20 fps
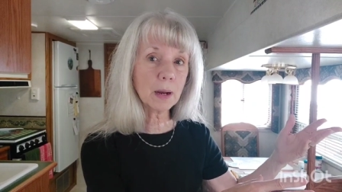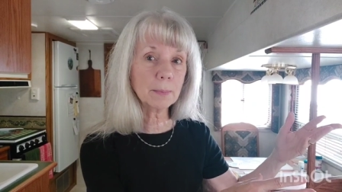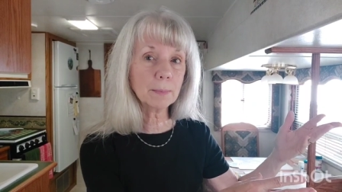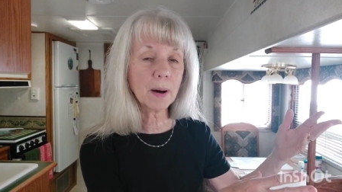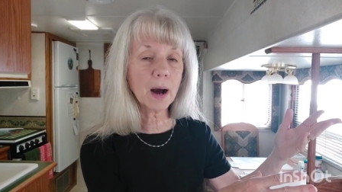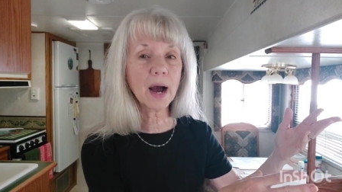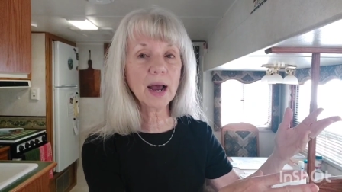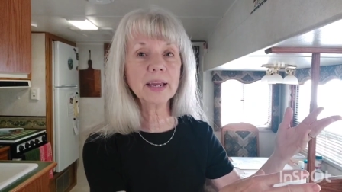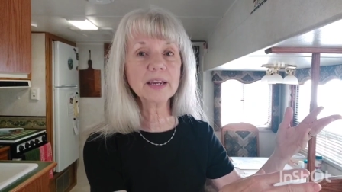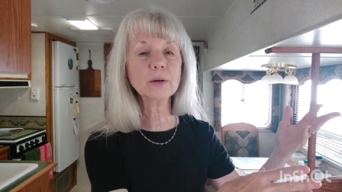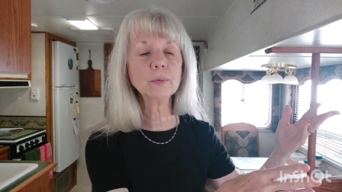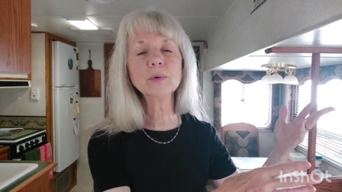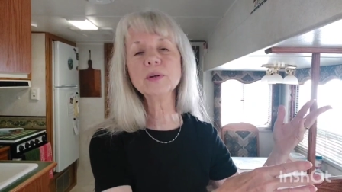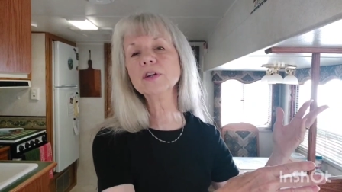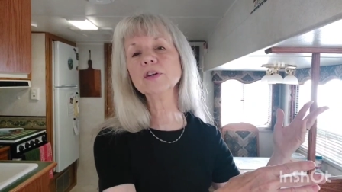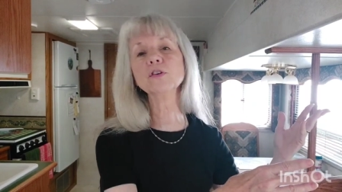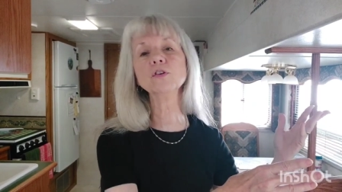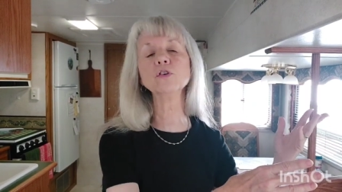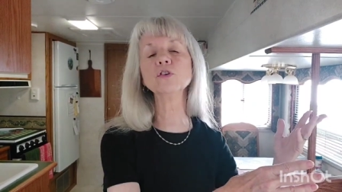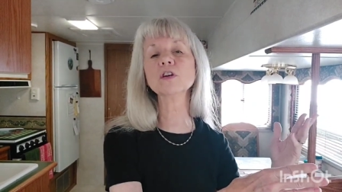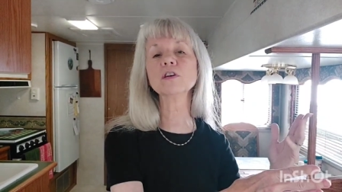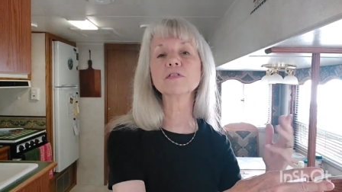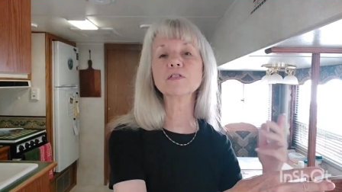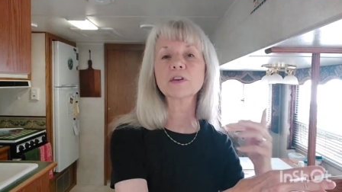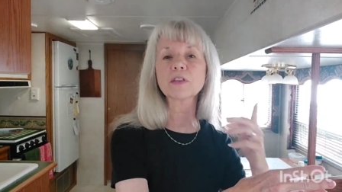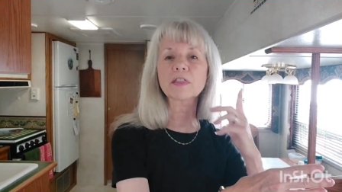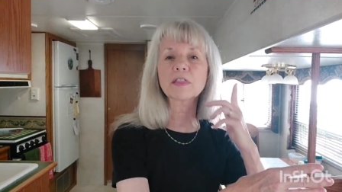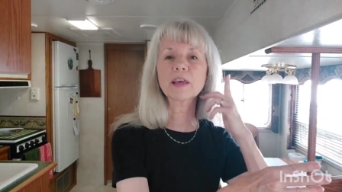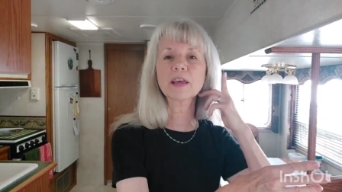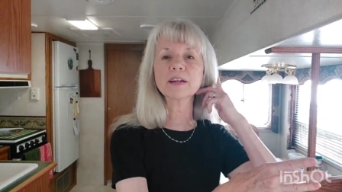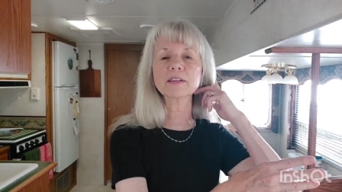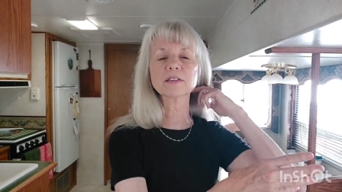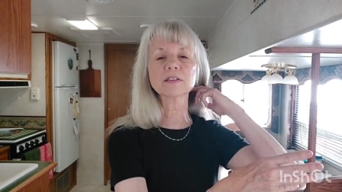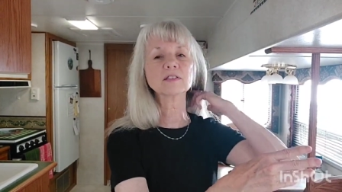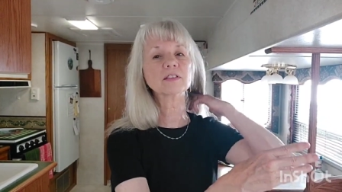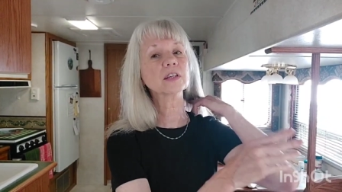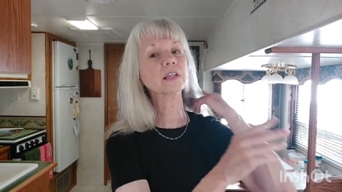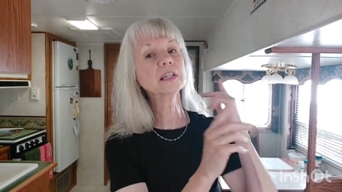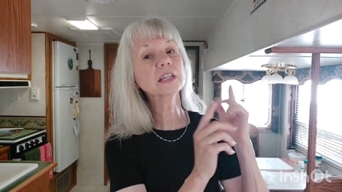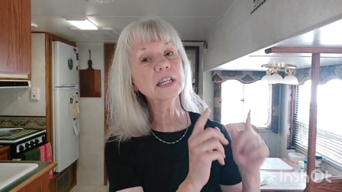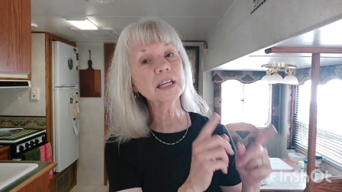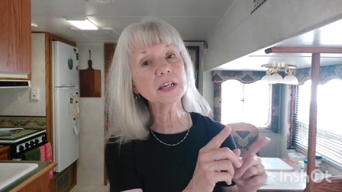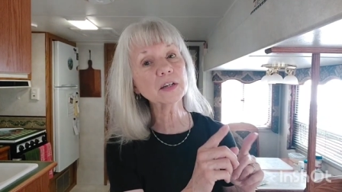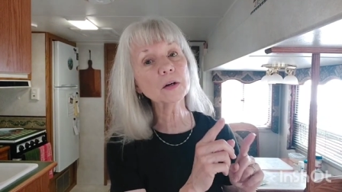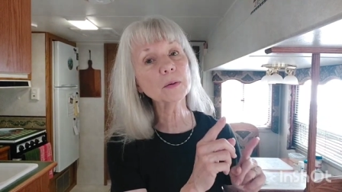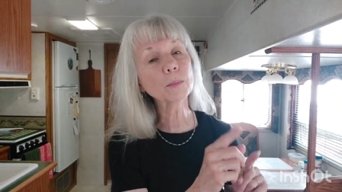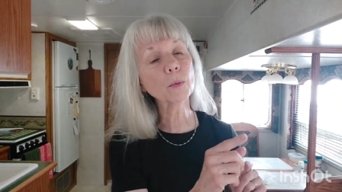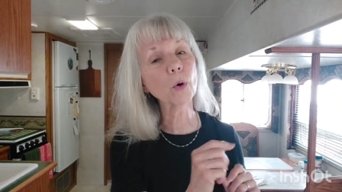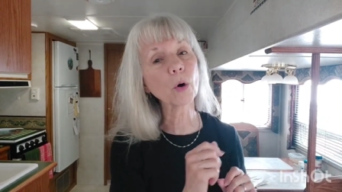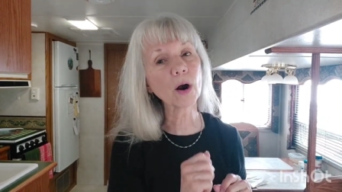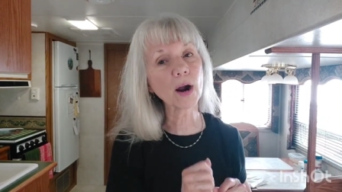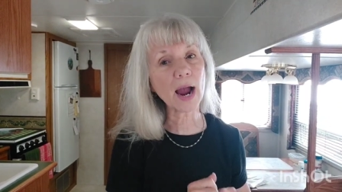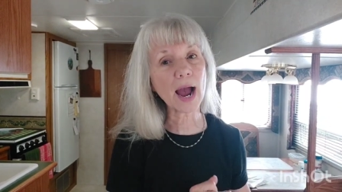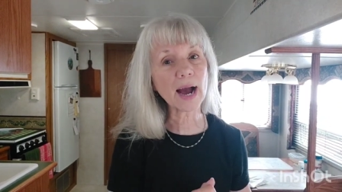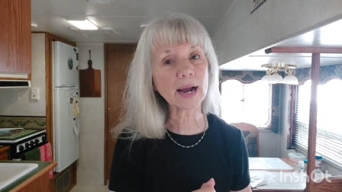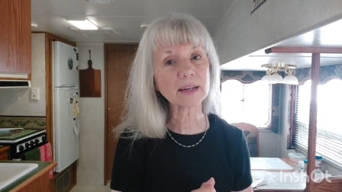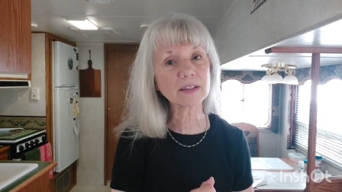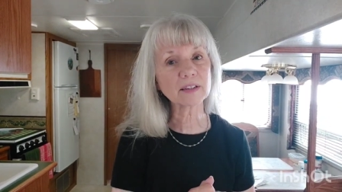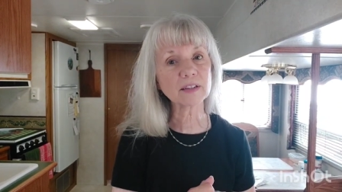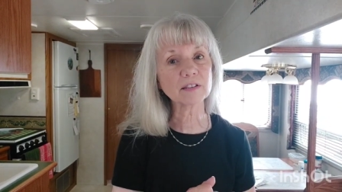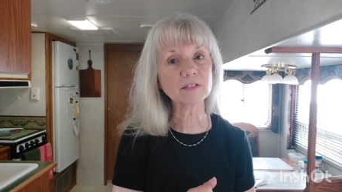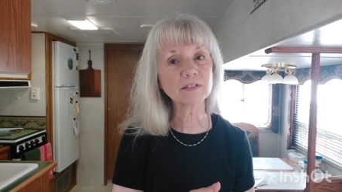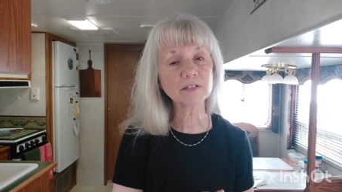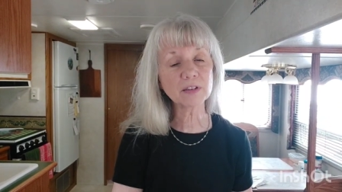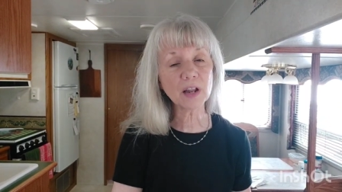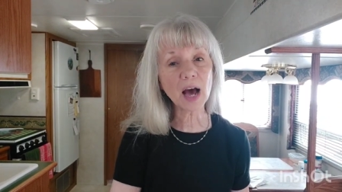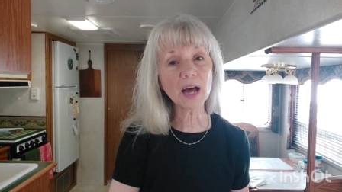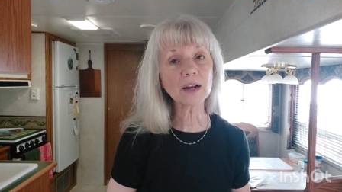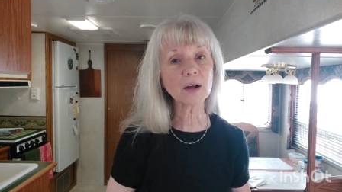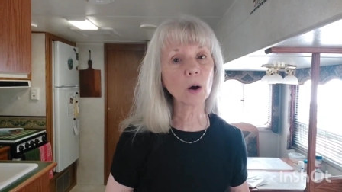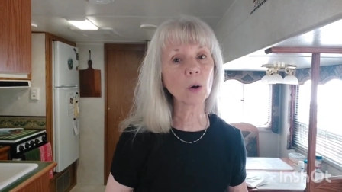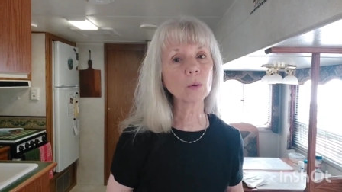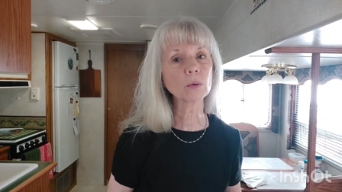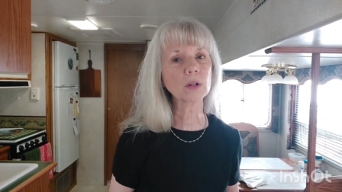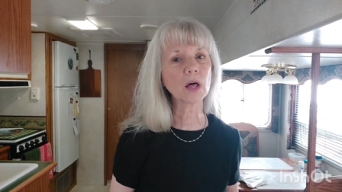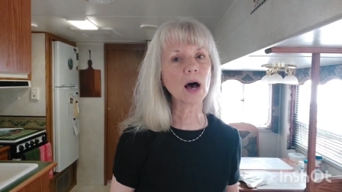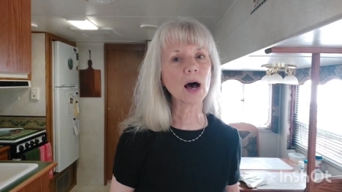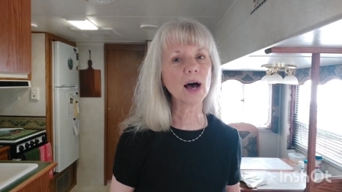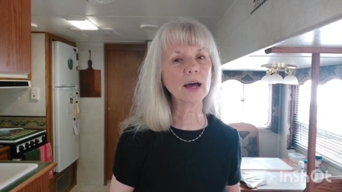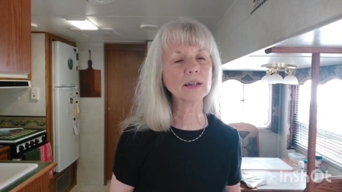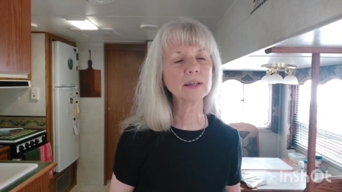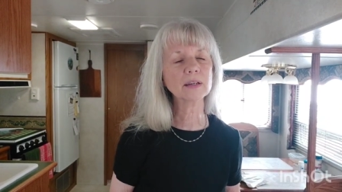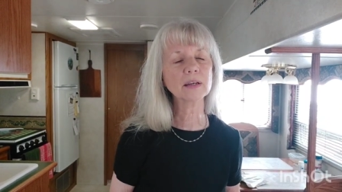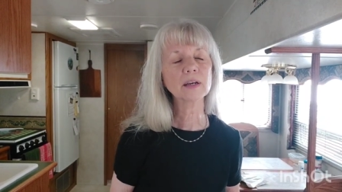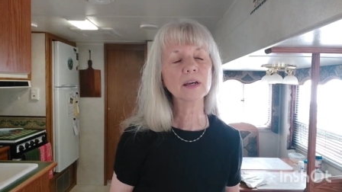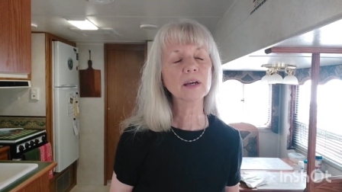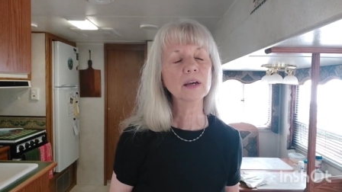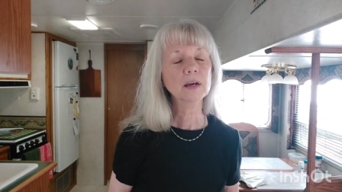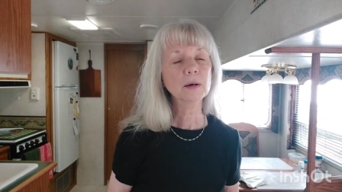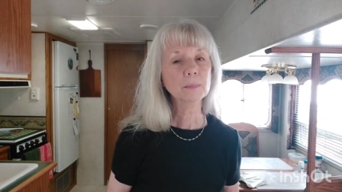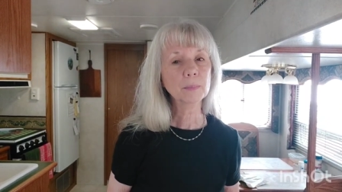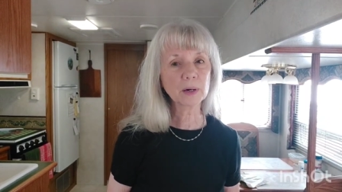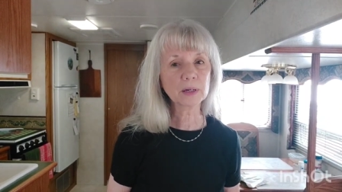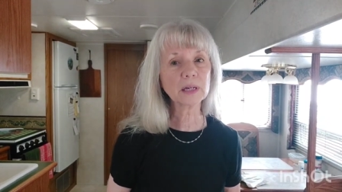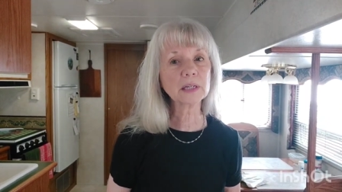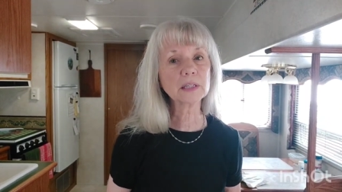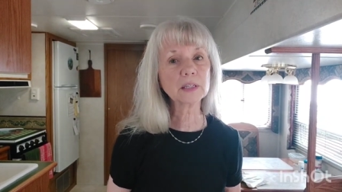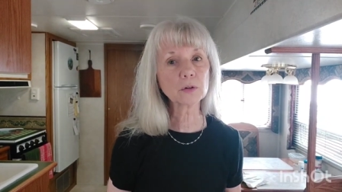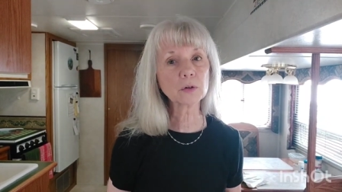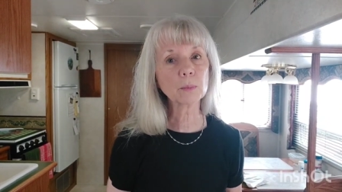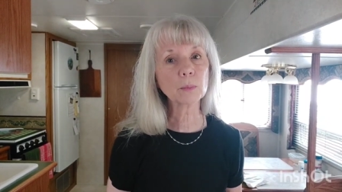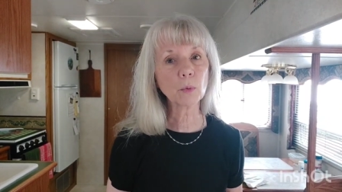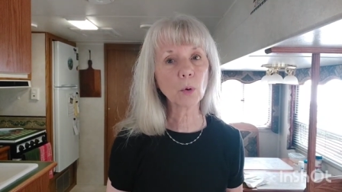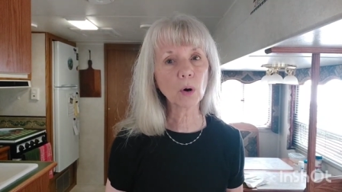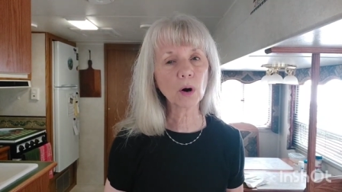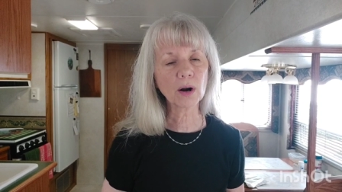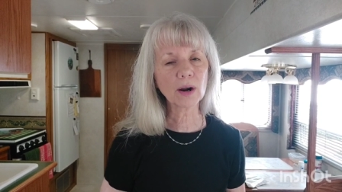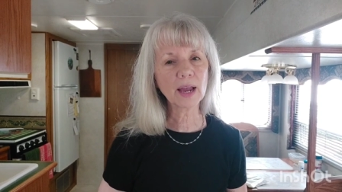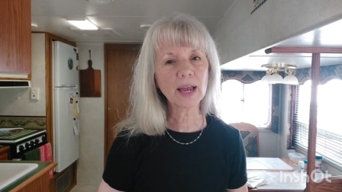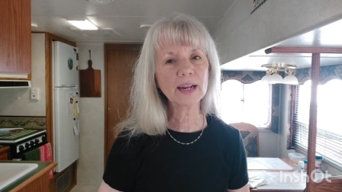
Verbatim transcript: my bike. We can do different things. It's a little more active, not a whole lot, but a little more.